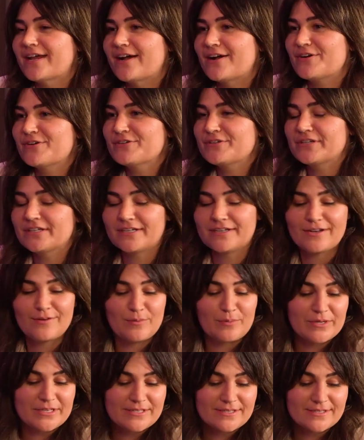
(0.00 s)
out
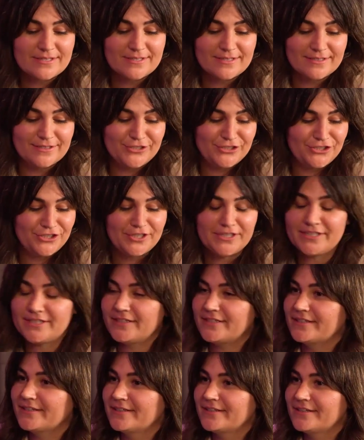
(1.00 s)
was
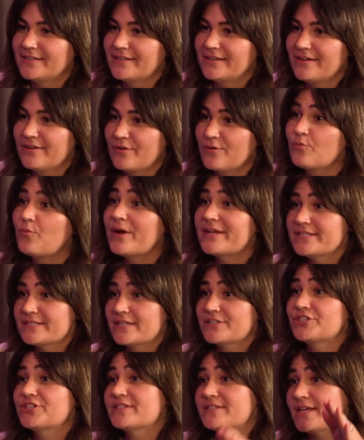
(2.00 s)
she
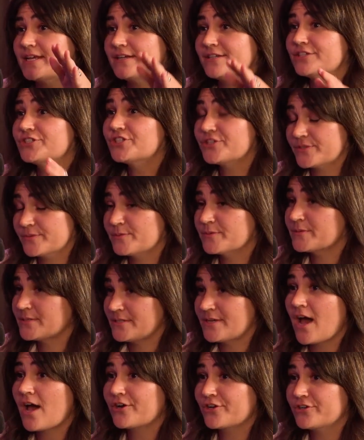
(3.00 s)
said she was
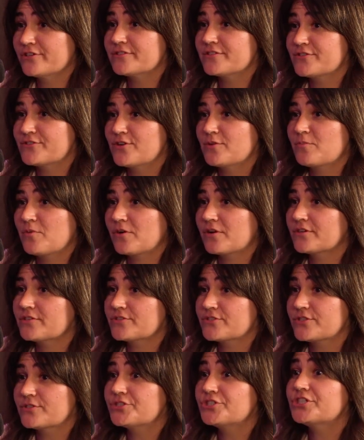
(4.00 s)
not a good snowboarder,
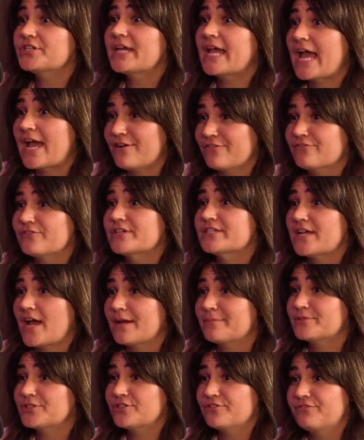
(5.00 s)
so she every
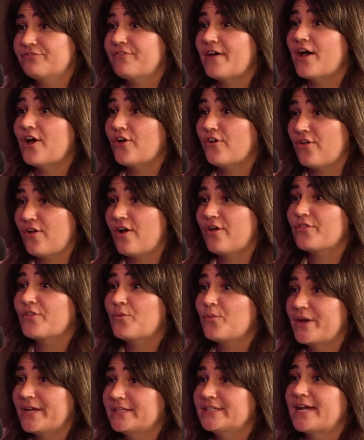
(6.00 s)
time she fell on the
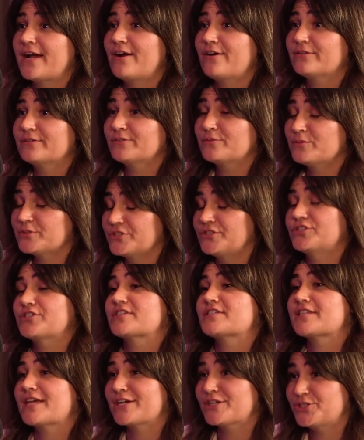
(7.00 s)
way down was
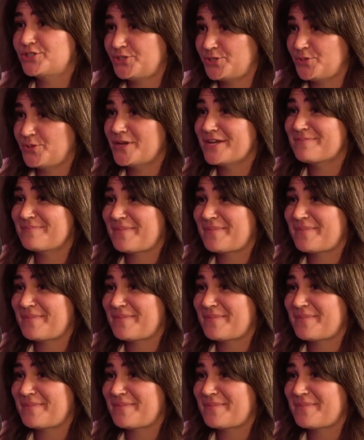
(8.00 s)
just like shooting